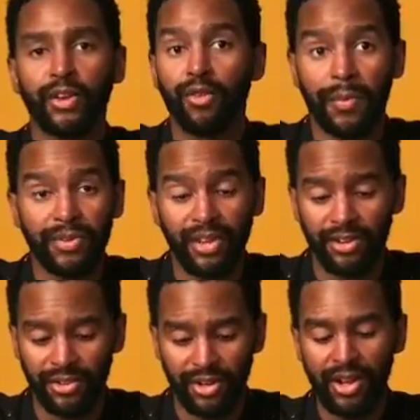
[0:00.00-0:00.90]

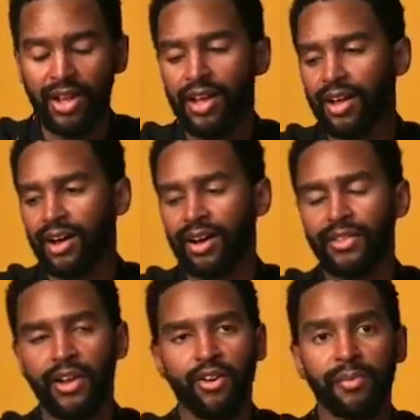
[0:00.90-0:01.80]
reputation.
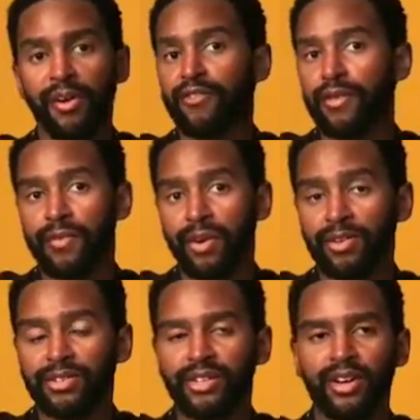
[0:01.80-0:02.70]
They are above
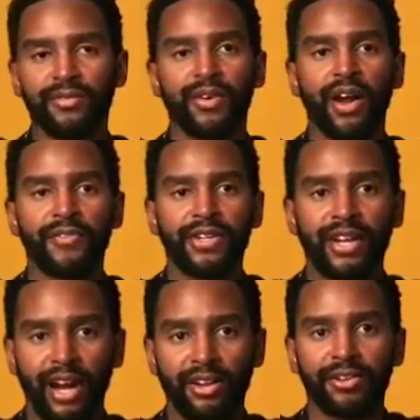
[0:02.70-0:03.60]
reproach. For every
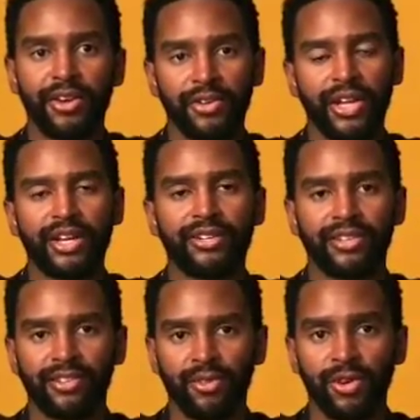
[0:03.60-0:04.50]
dollar donated
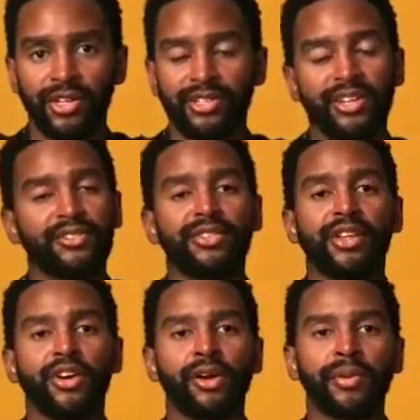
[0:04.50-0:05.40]
to this organization,
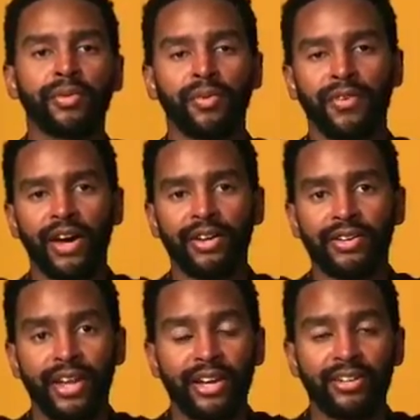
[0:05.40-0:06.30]
they are able to provide a
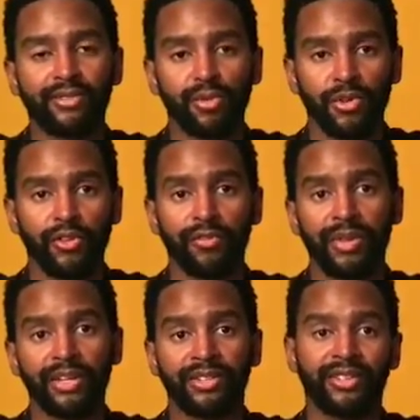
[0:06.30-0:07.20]
day's worth of
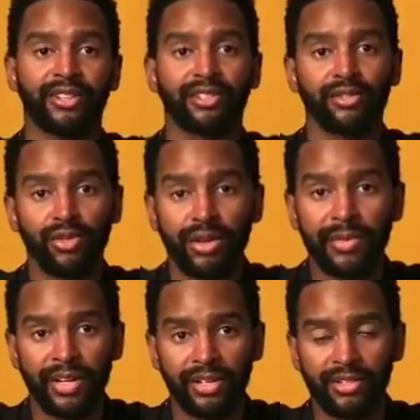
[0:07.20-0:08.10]
meals. That's 3
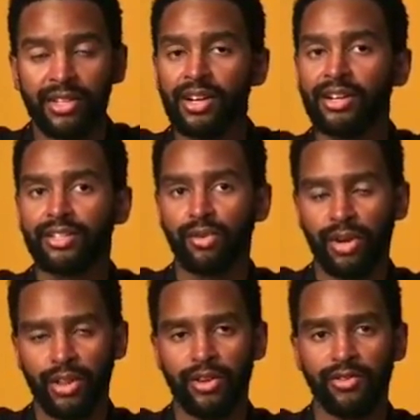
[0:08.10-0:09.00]
meals to
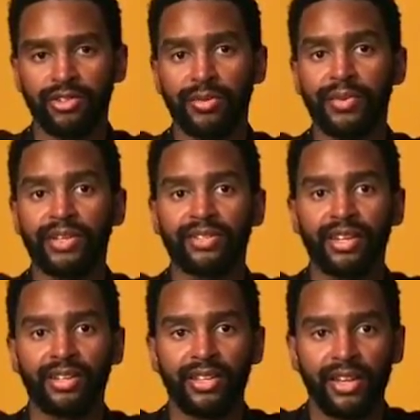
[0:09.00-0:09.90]
one of their recipients
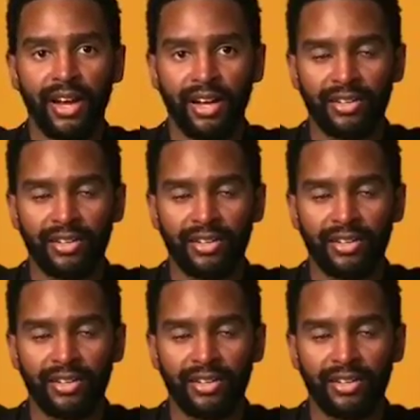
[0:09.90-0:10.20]
in the